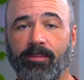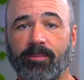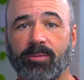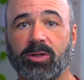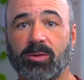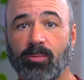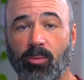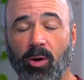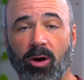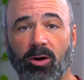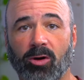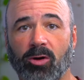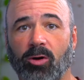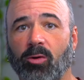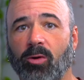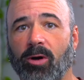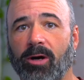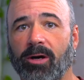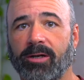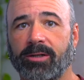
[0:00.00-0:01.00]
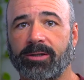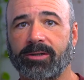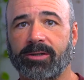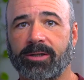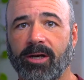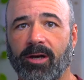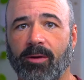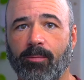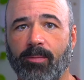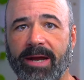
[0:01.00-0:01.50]
tomorrow on
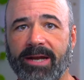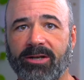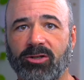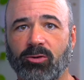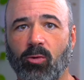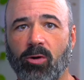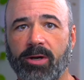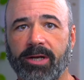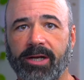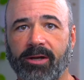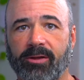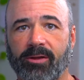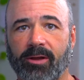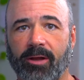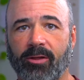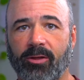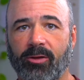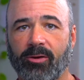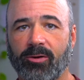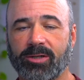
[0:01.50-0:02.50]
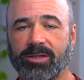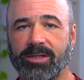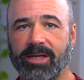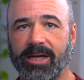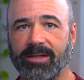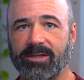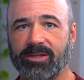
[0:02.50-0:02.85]
May 20th, on Thursday.